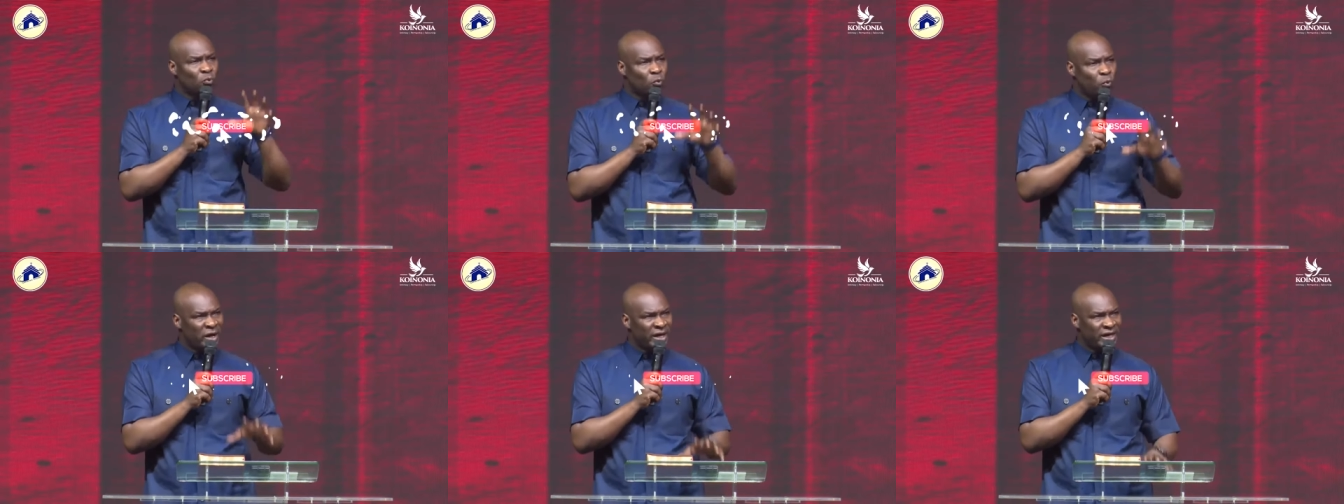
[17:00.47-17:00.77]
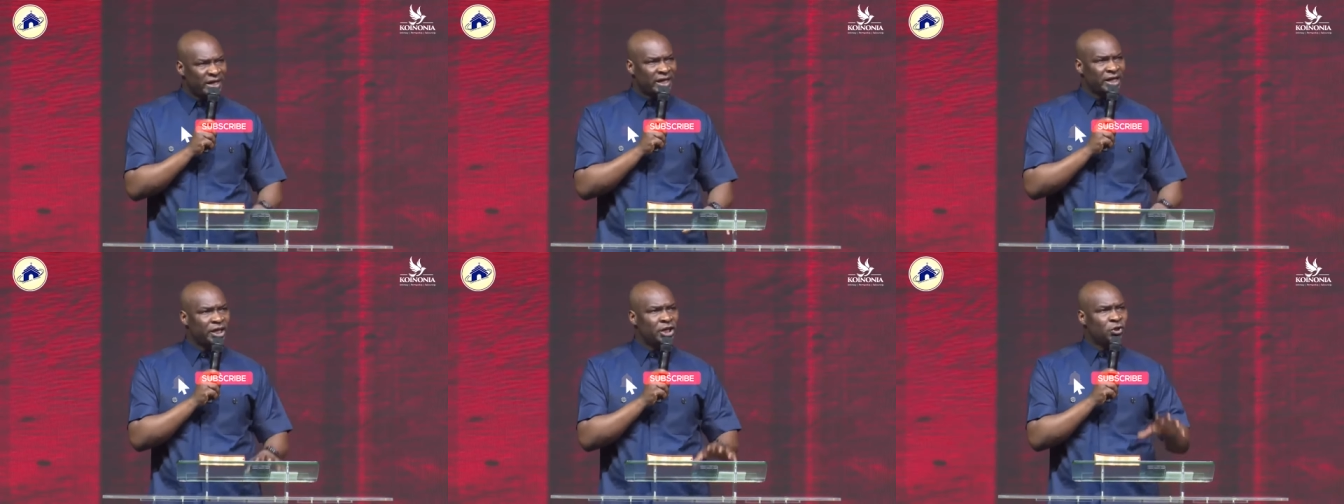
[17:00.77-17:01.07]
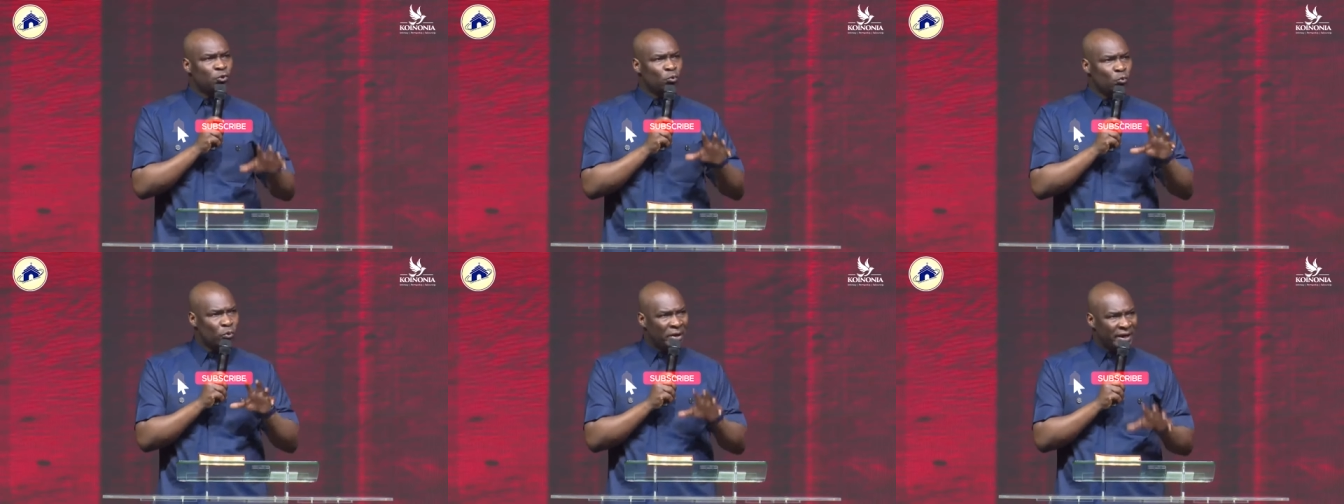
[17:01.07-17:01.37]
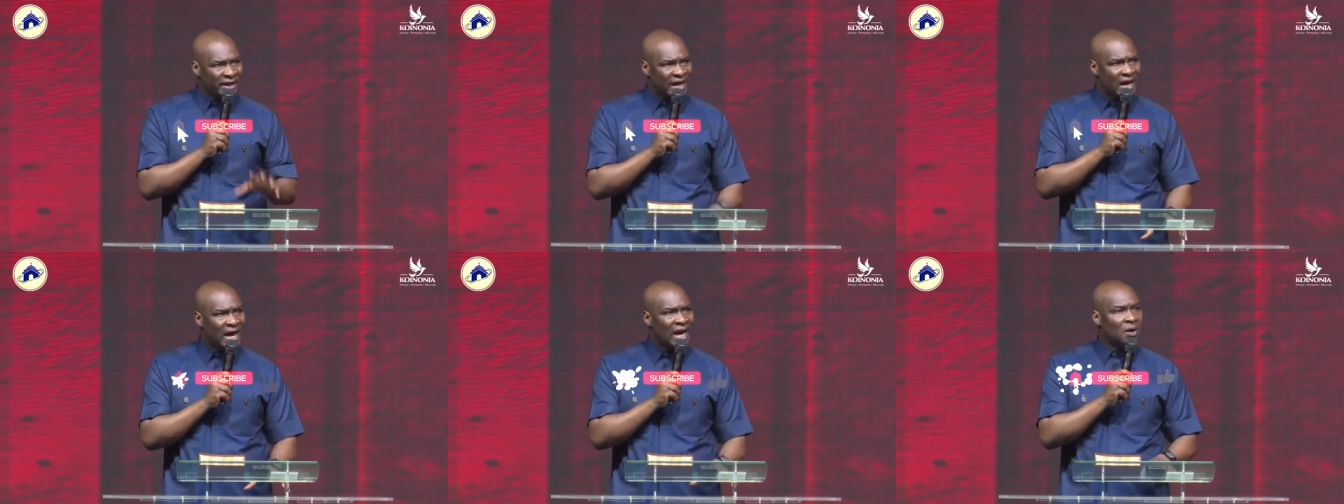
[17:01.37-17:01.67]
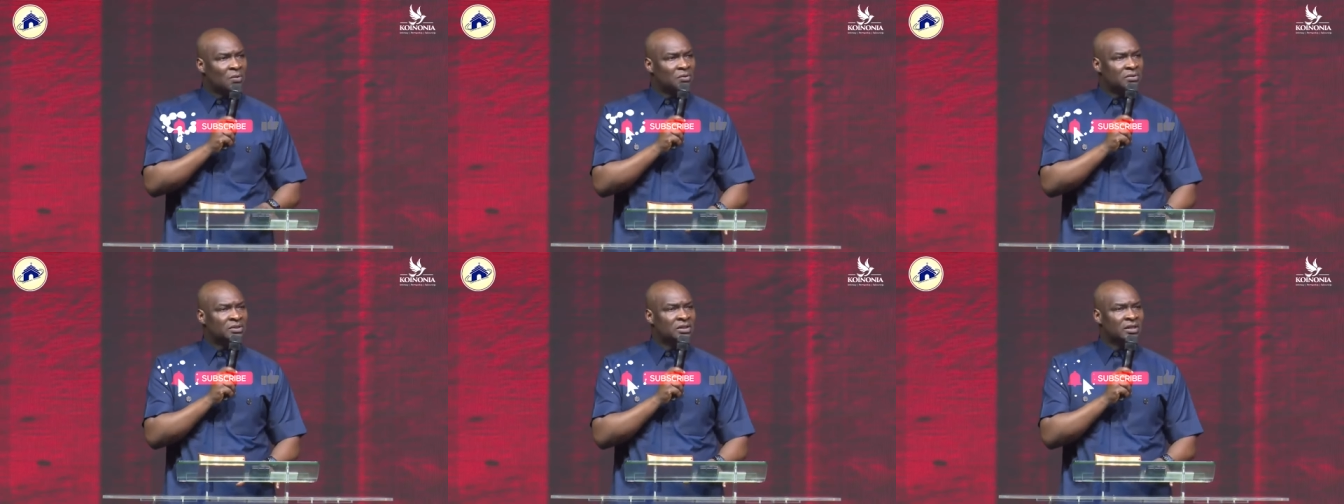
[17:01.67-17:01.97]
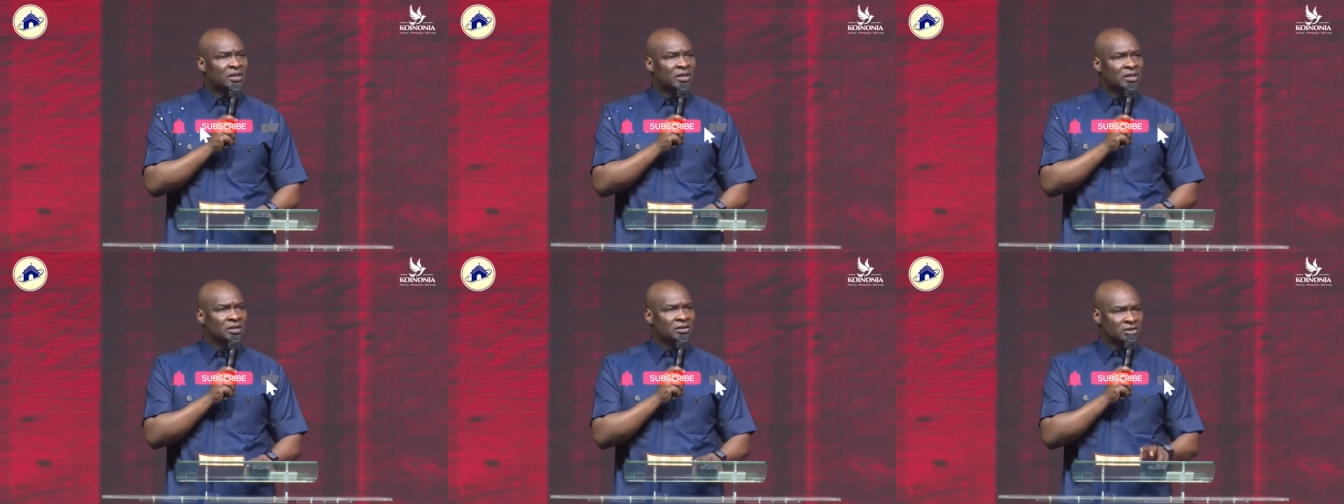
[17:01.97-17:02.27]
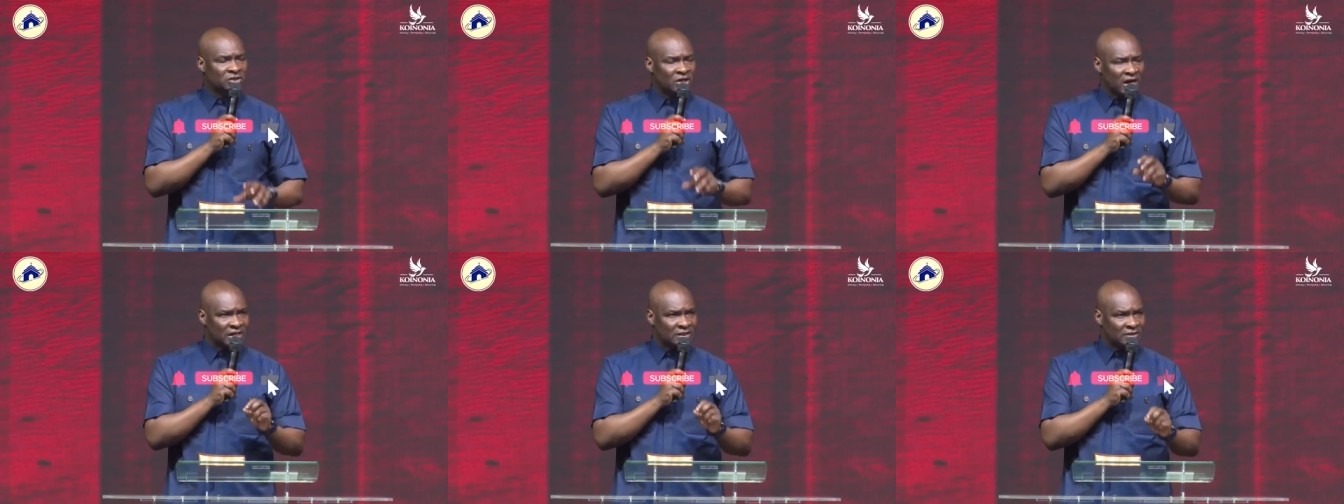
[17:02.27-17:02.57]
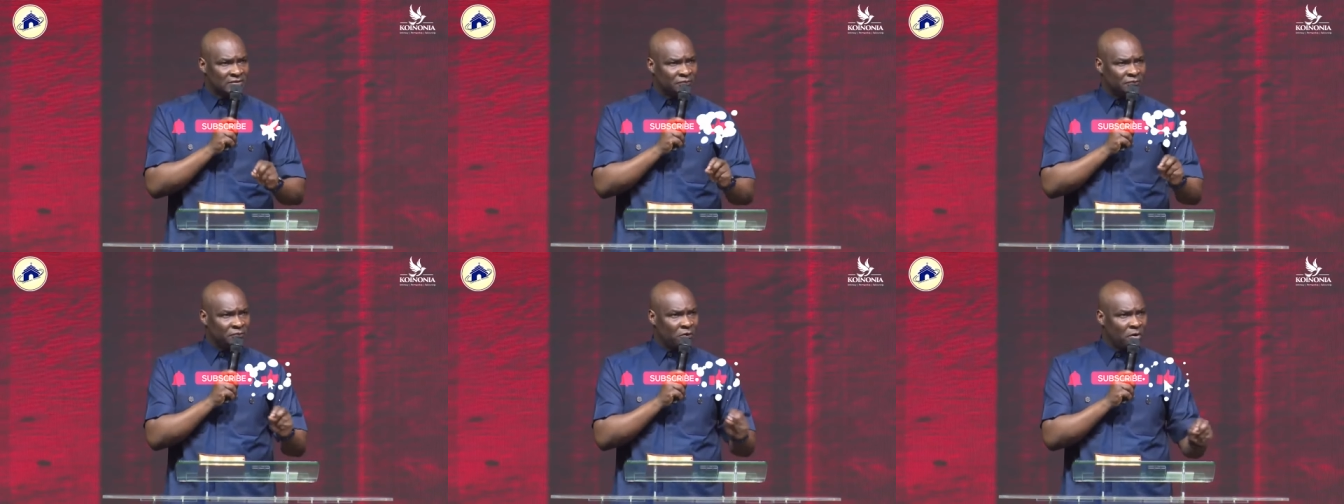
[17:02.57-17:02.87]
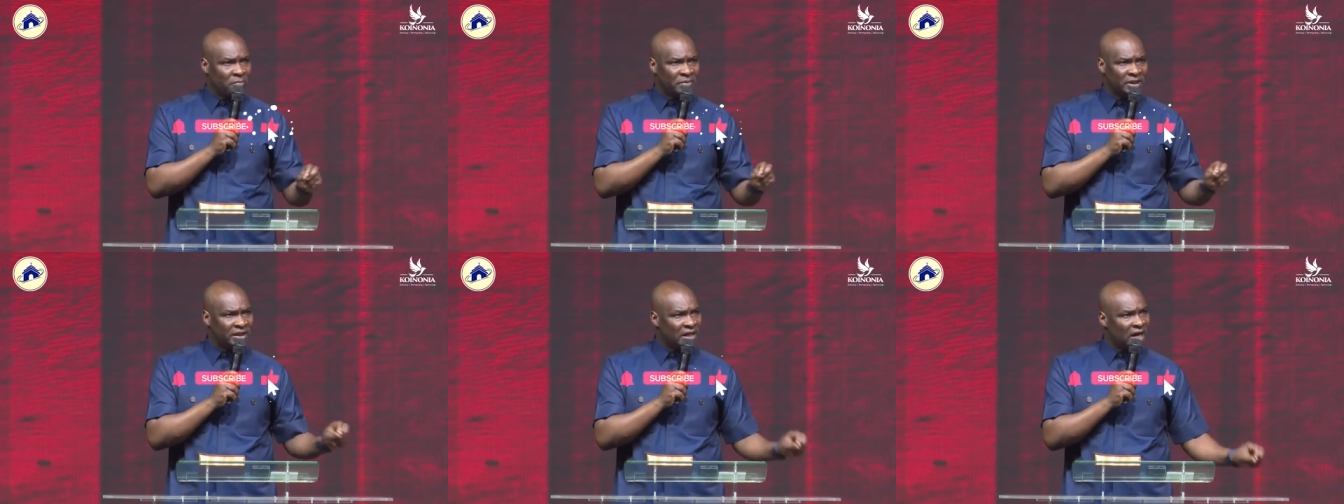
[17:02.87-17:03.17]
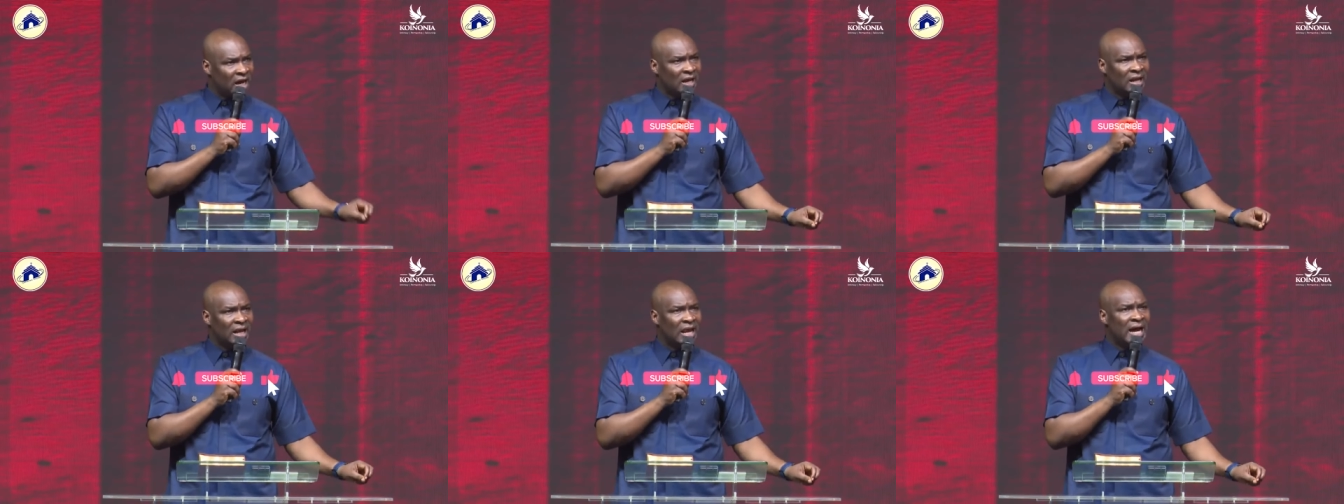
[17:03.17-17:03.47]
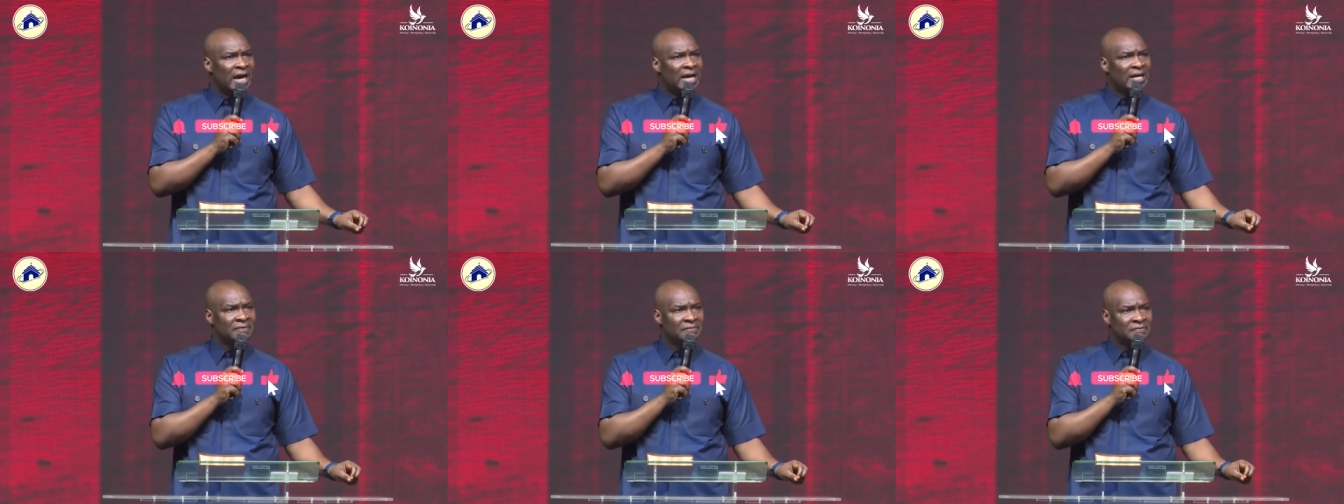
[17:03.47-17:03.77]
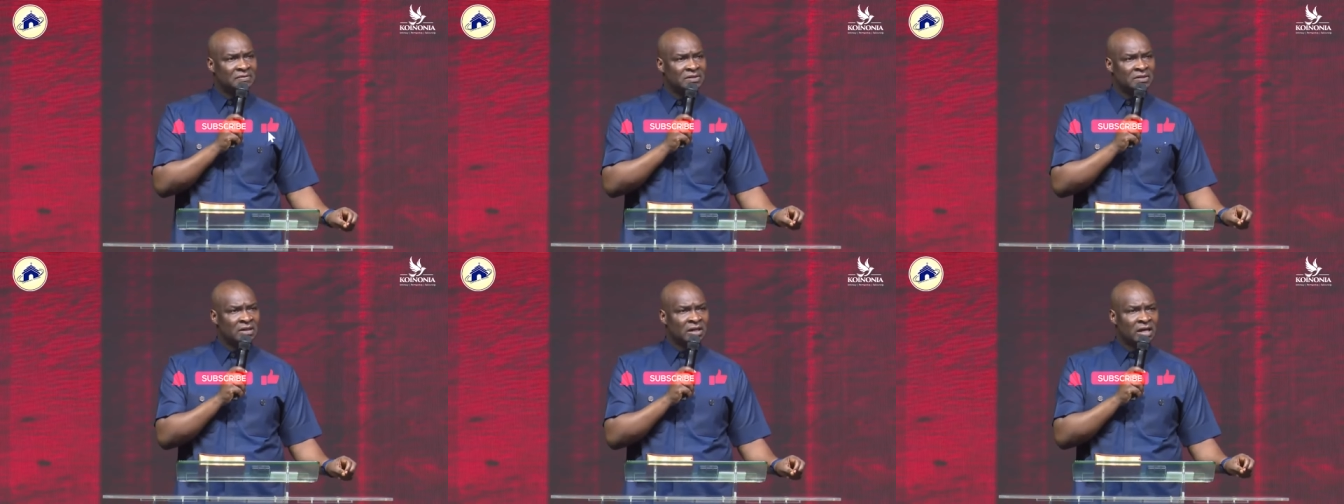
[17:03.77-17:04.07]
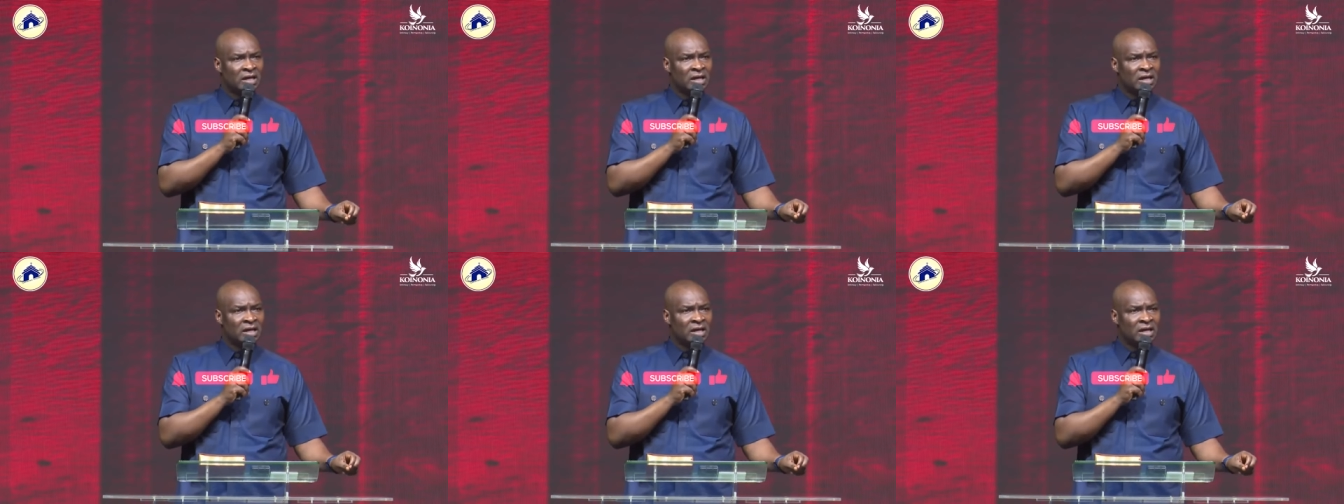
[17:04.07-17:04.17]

week in, week out, transforming our lives.